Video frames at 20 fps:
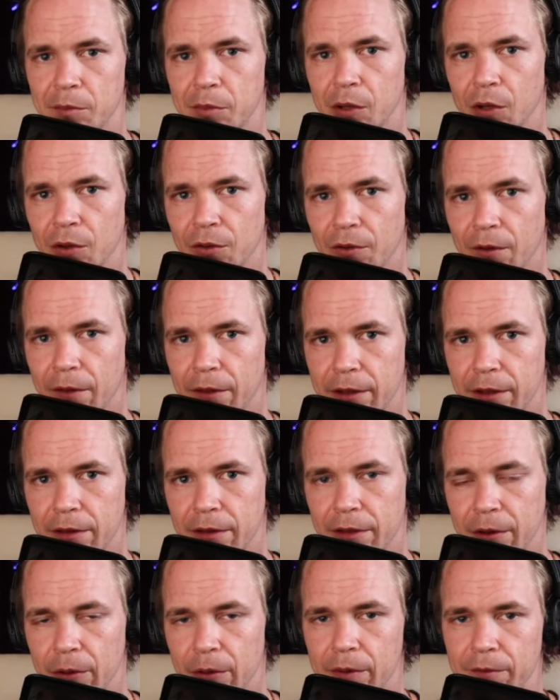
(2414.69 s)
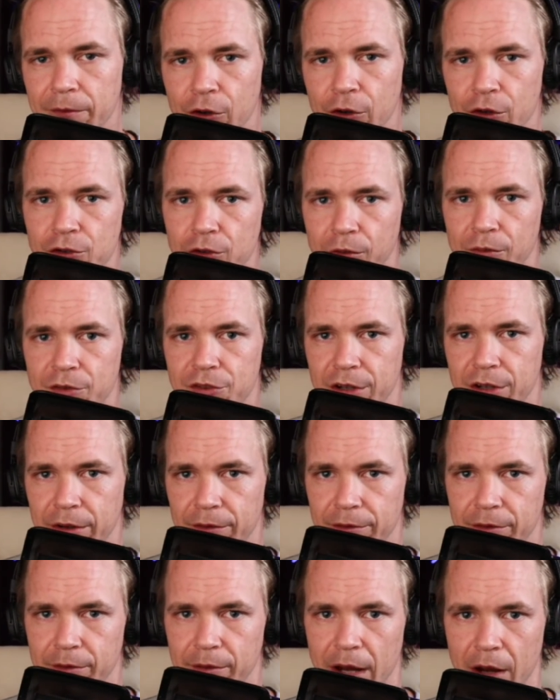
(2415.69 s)
built on the Ethereum virtual machine
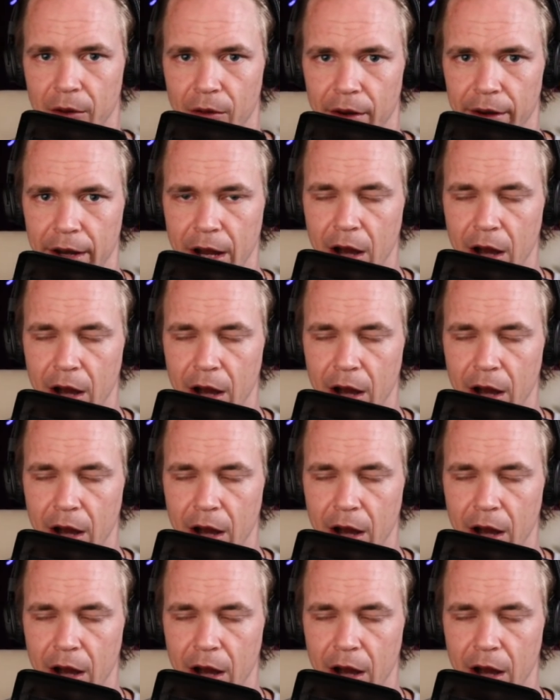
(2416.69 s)
from now on.